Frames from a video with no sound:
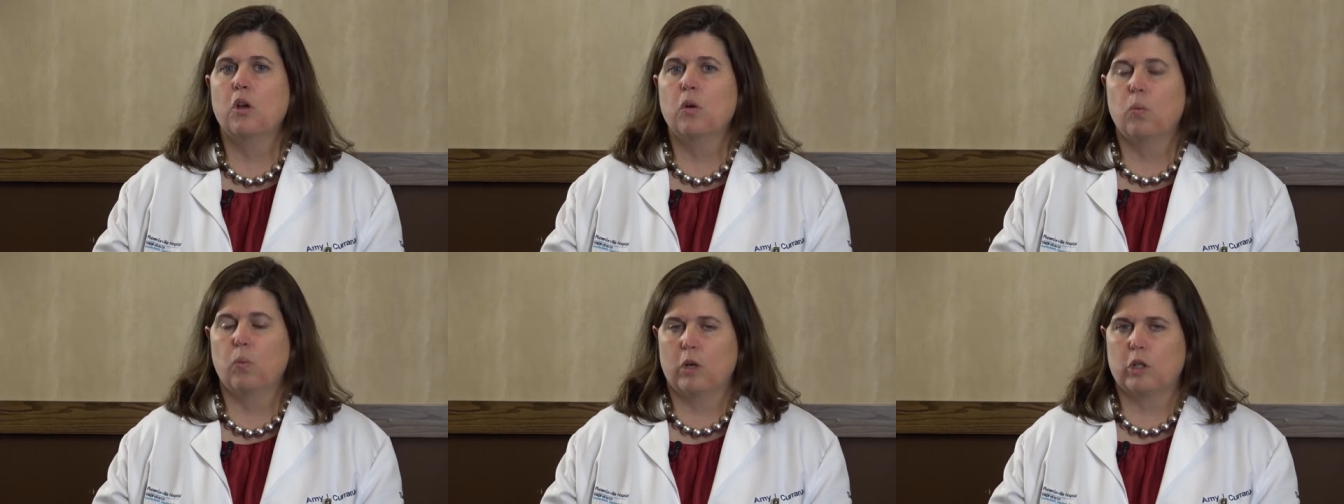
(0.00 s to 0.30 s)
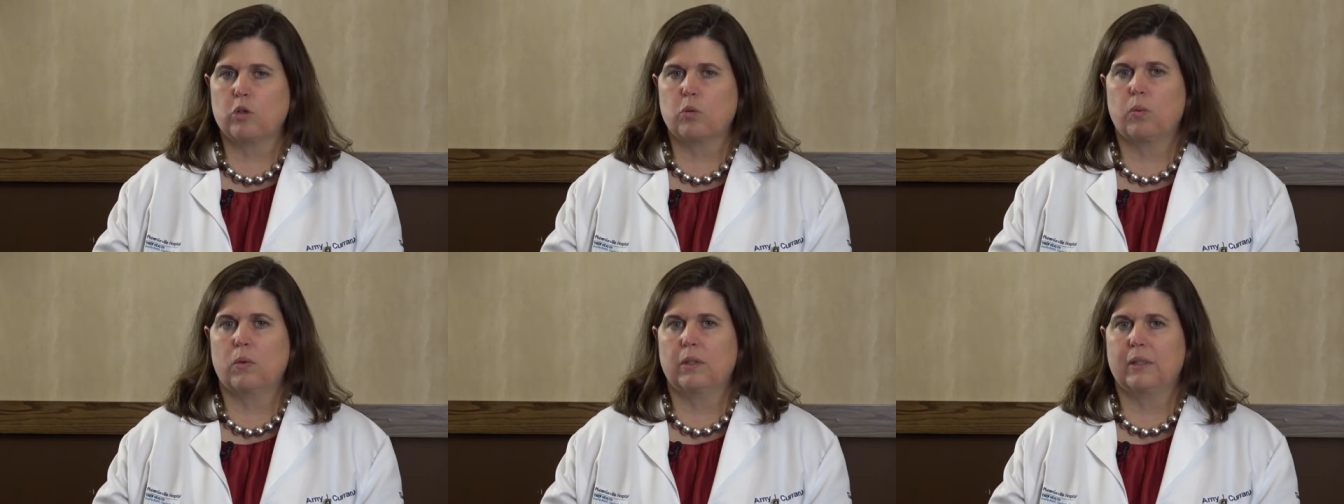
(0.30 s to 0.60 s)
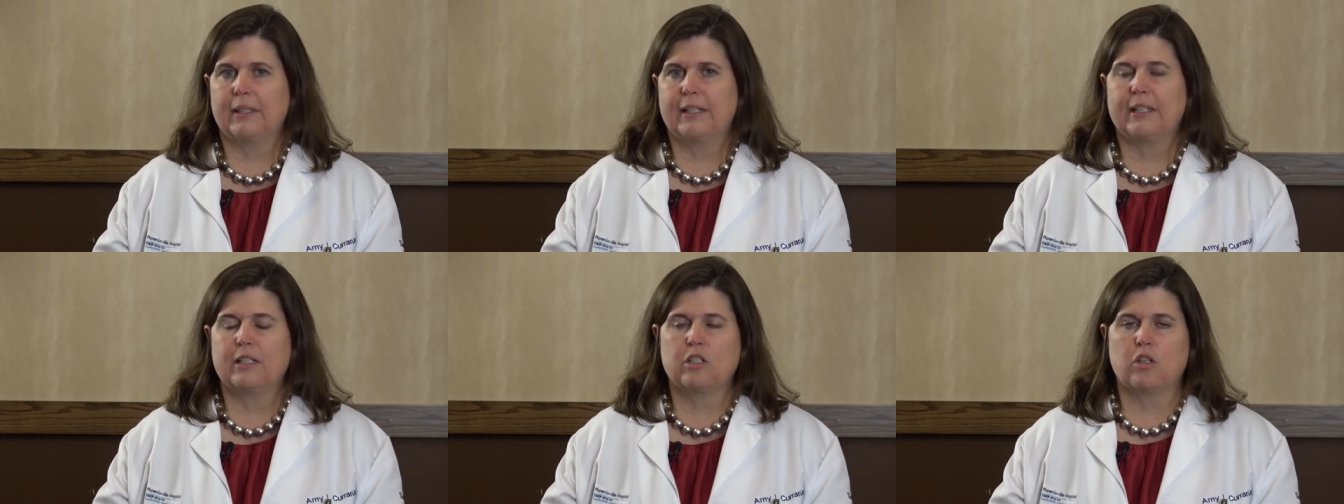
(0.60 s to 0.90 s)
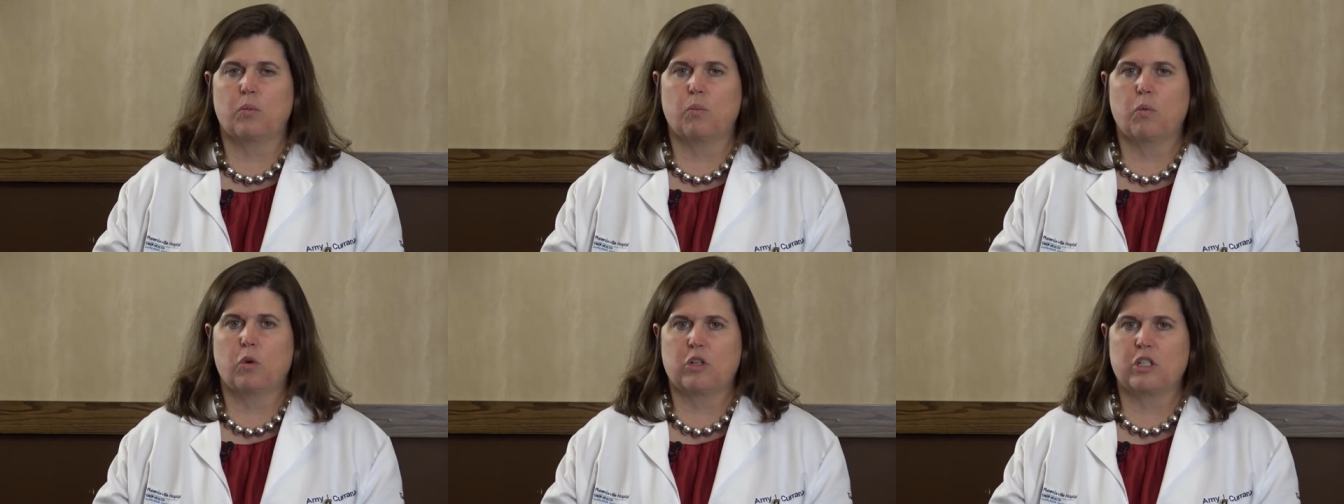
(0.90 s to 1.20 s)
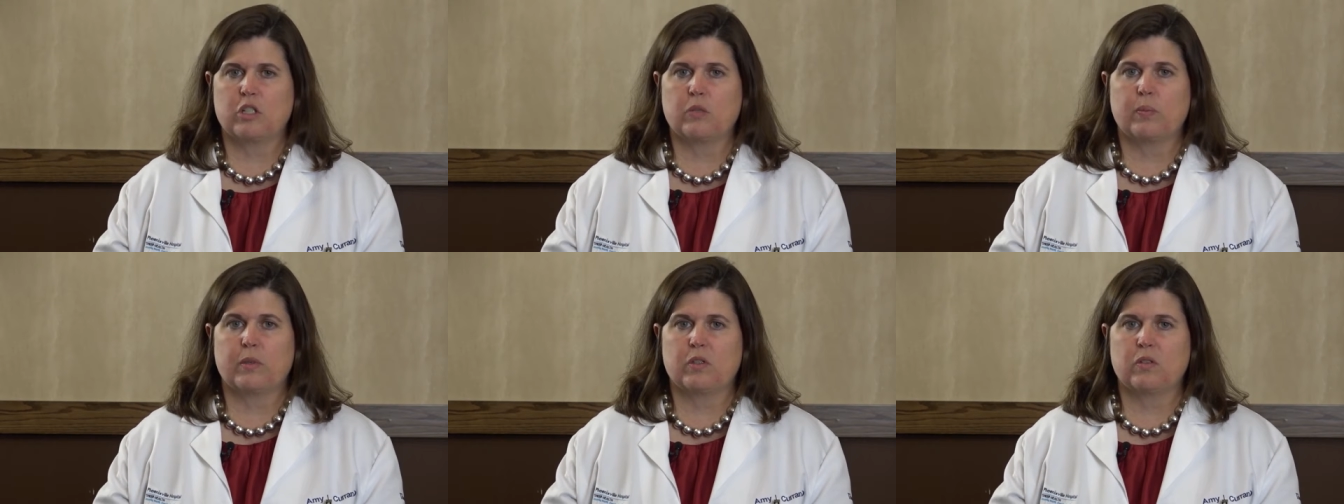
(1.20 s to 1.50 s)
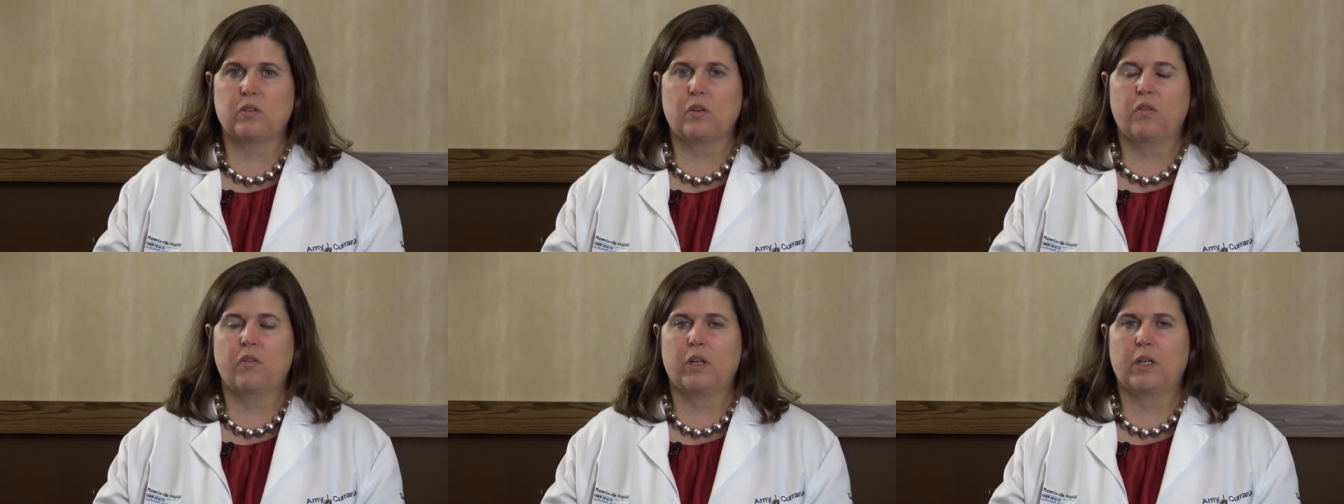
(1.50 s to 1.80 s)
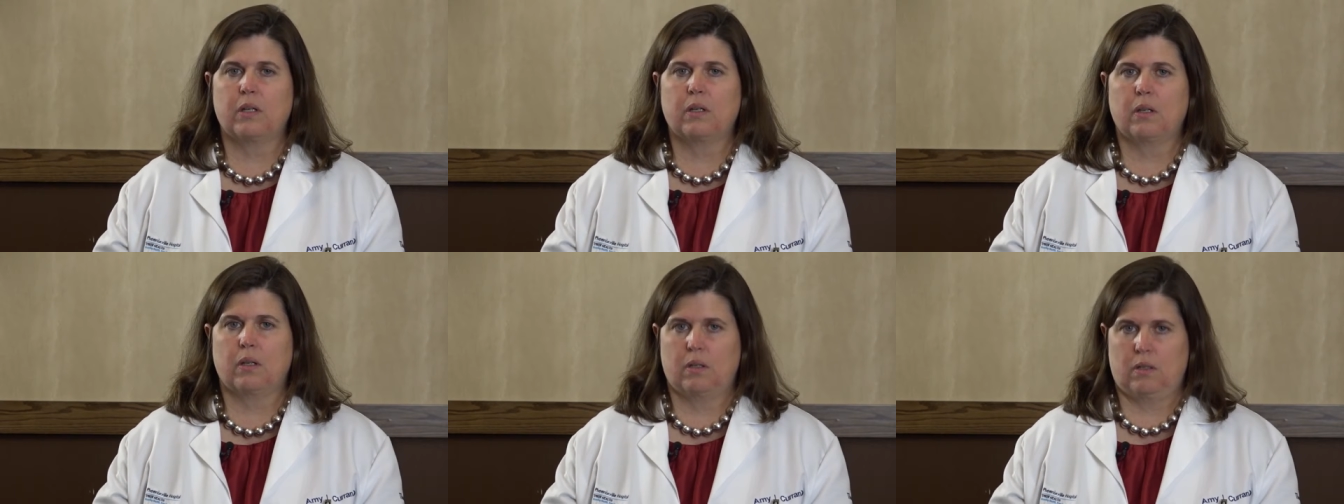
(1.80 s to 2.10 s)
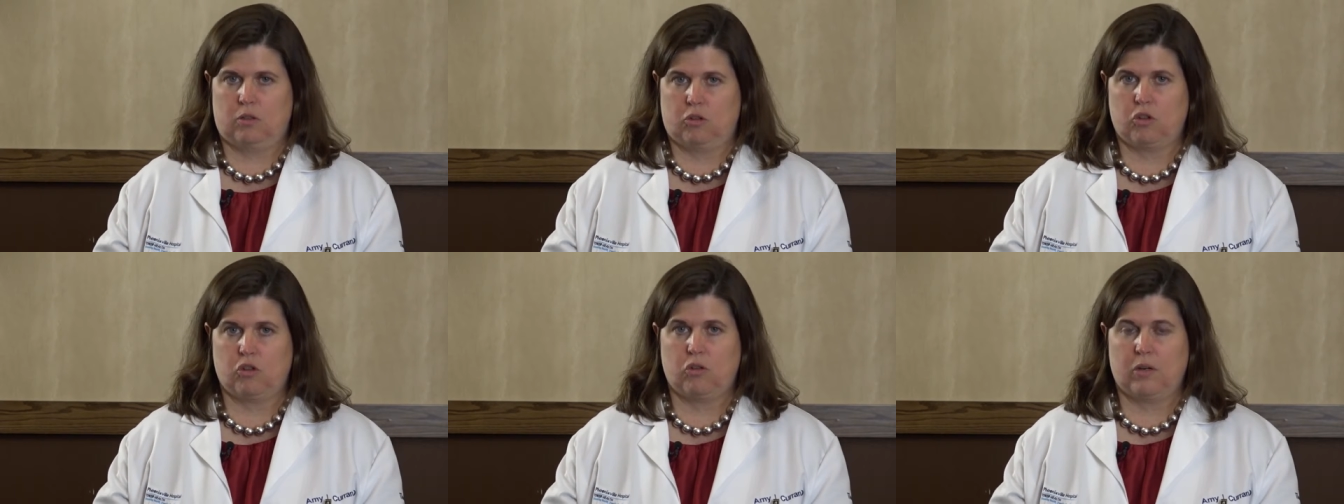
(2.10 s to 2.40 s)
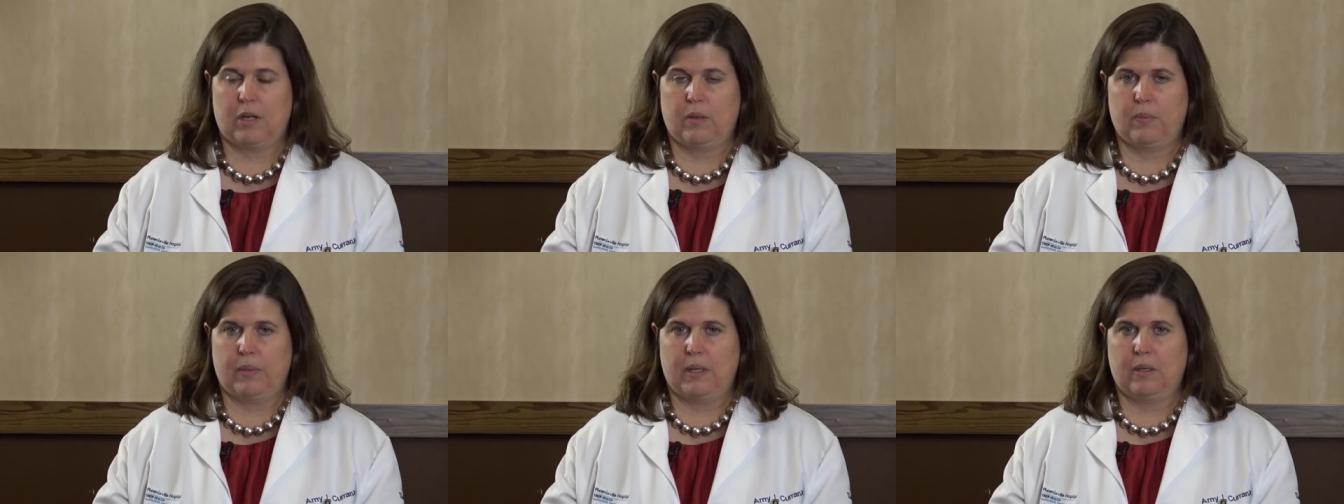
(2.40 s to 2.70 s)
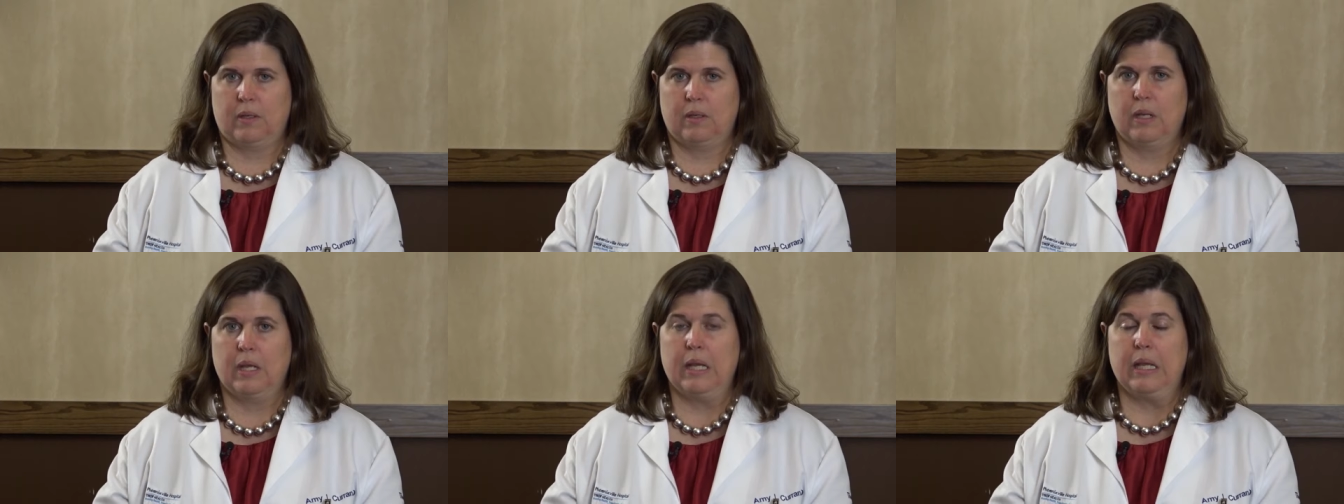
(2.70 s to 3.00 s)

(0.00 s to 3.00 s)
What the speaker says: which will lead to more specific treatment.